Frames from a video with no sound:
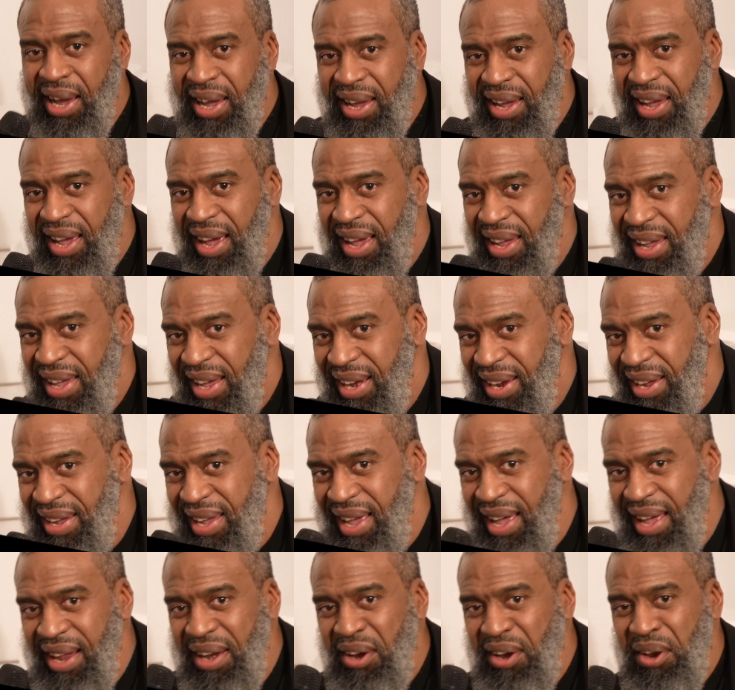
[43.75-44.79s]
again, yet
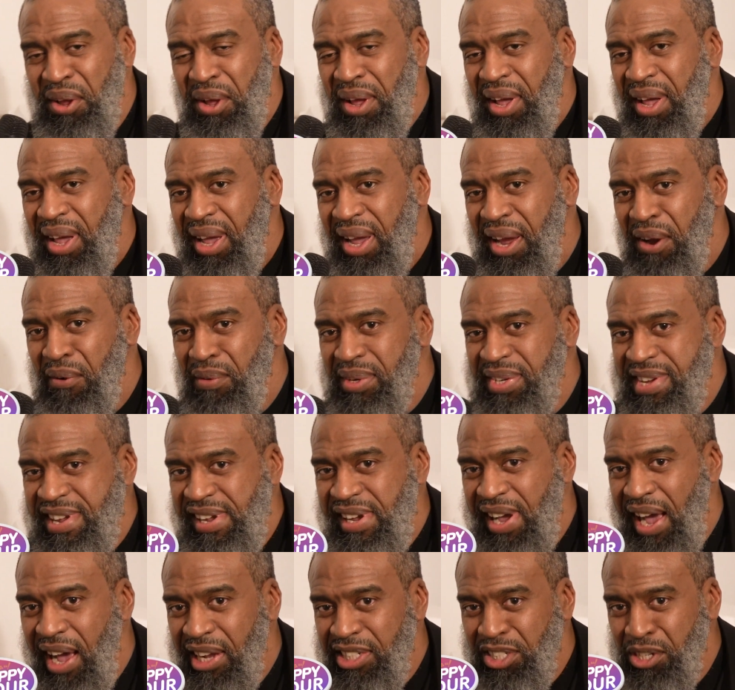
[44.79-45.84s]
again, here with She
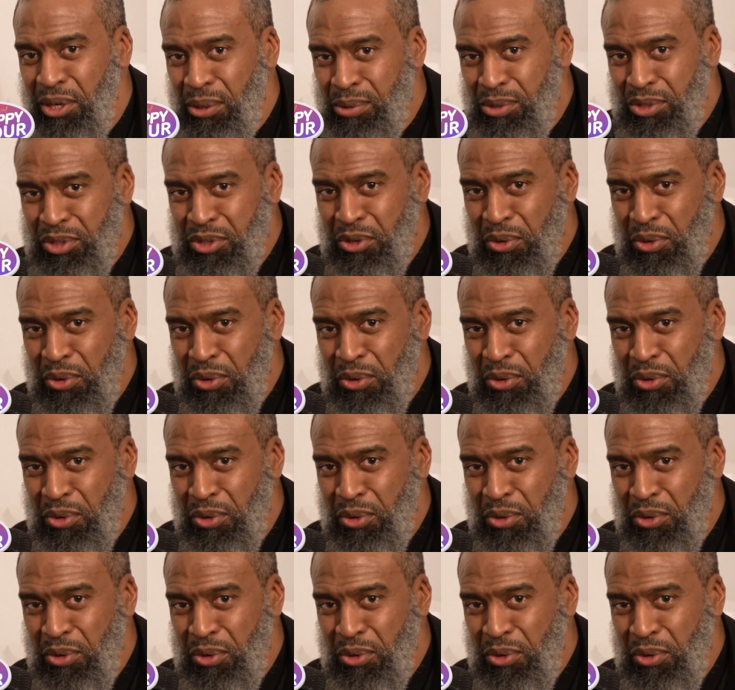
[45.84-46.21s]
Got Jokes